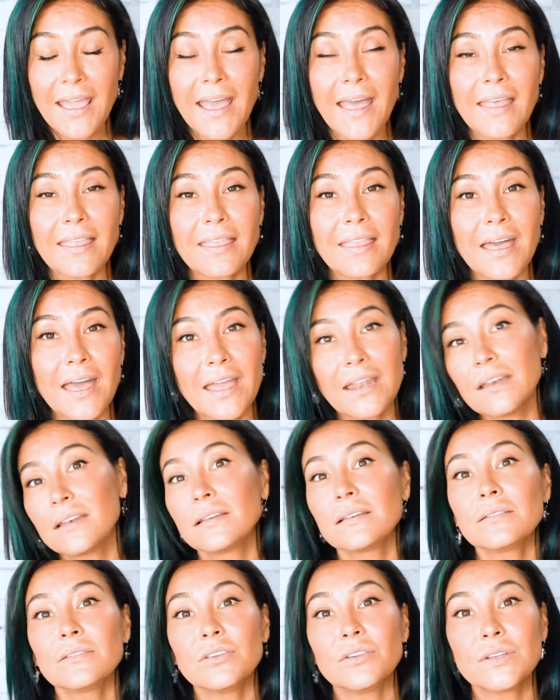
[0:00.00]
and
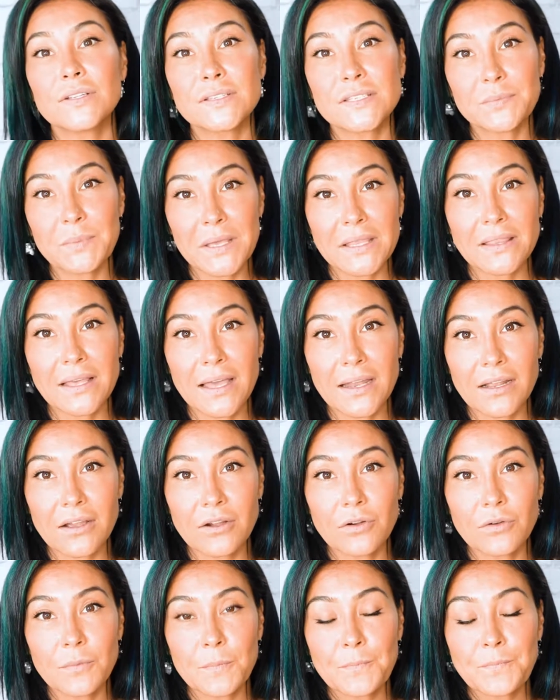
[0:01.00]
then you can spit that
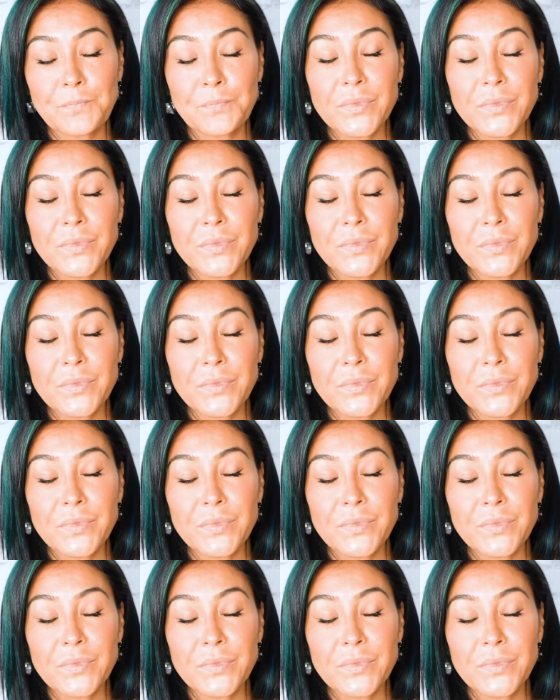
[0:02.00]
out.